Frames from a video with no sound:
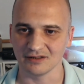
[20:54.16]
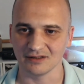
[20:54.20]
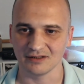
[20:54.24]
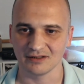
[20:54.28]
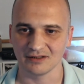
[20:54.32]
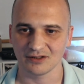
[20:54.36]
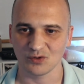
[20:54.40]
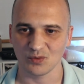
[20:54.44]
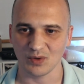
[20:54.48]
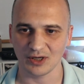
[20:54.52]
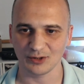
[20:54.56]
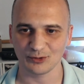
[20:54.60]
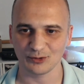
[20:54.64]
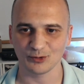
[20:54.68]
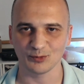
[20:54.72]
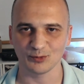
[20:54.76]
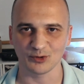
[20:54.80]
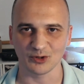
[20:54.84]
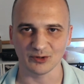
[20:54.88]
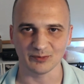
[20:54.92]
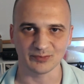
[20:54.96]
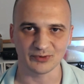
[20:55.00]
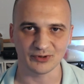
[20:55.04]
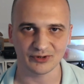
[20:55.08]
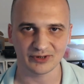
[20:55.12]
quantum
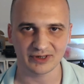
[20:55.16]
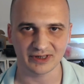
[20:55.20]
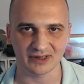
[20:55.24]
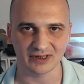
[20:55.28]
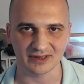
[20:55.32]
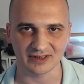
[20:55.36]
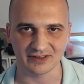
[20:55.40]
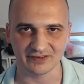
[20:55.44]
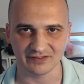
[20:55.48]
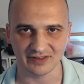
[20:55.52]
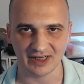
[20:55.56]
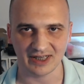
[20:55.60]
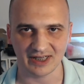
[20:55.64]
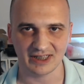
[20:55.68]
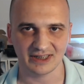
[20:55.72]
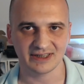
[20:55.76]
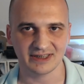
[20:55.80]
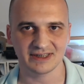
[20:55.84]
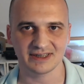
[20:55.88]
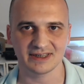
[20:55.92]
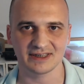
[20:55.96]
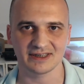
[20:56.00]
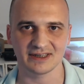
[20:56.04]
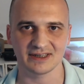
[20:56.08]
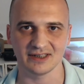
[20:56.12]
computer
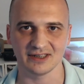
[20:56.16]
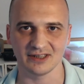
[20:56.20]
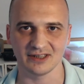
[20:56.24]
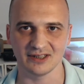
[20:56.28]
device